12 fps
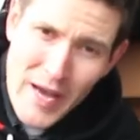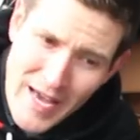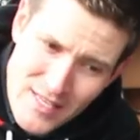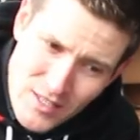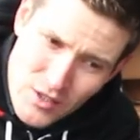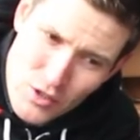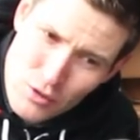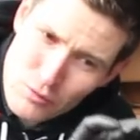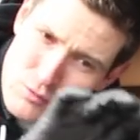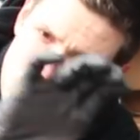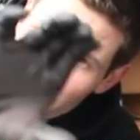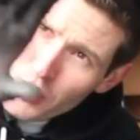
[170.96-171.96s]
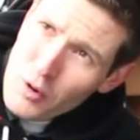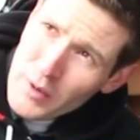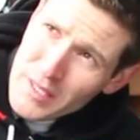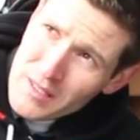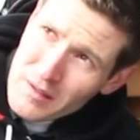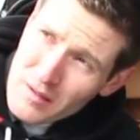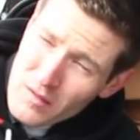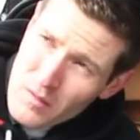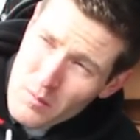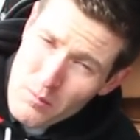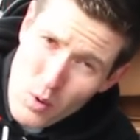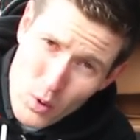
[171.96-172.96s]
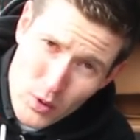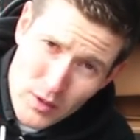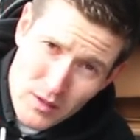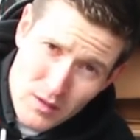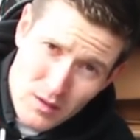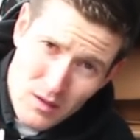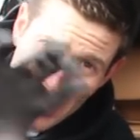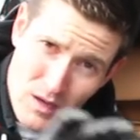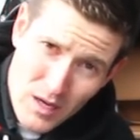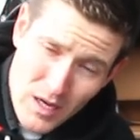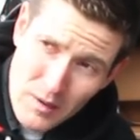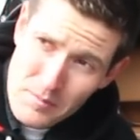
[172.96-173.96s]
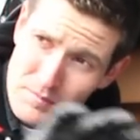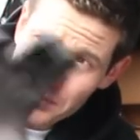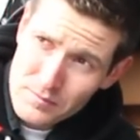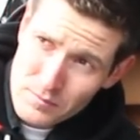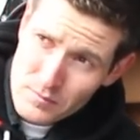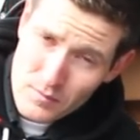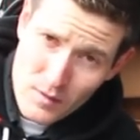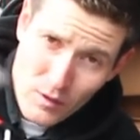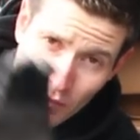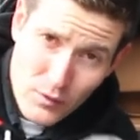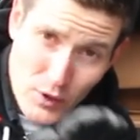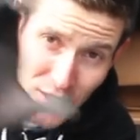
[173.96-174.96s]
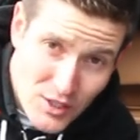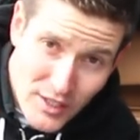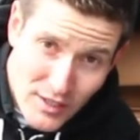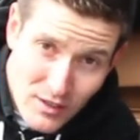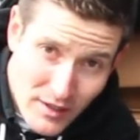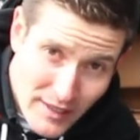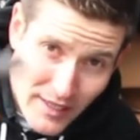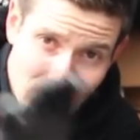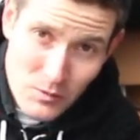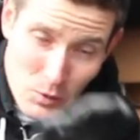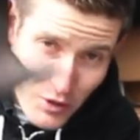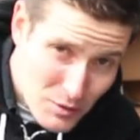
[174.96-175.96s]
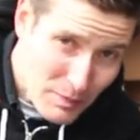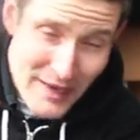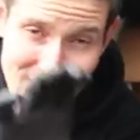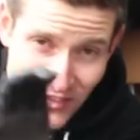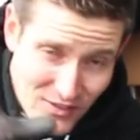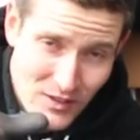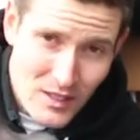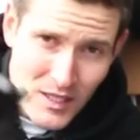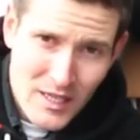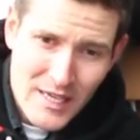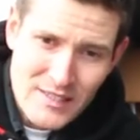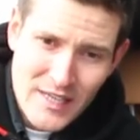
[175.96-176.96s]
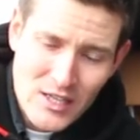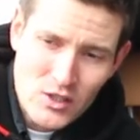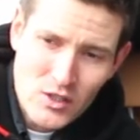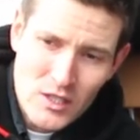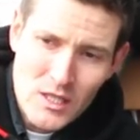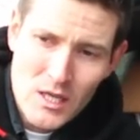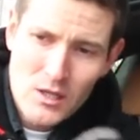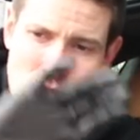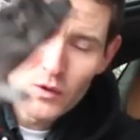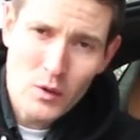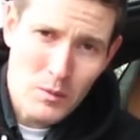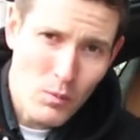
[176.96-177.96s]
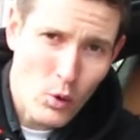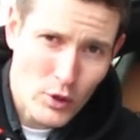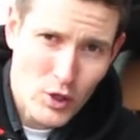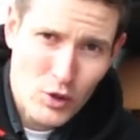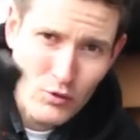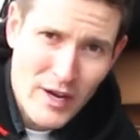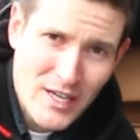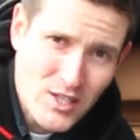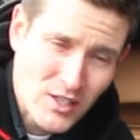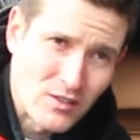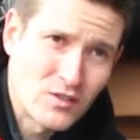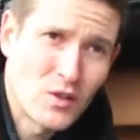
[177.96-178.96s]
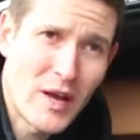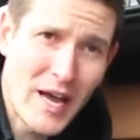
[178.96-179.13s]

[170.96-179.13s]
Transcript: as it's throwing more footage here, I guess, more space, it's actually doing more correction. So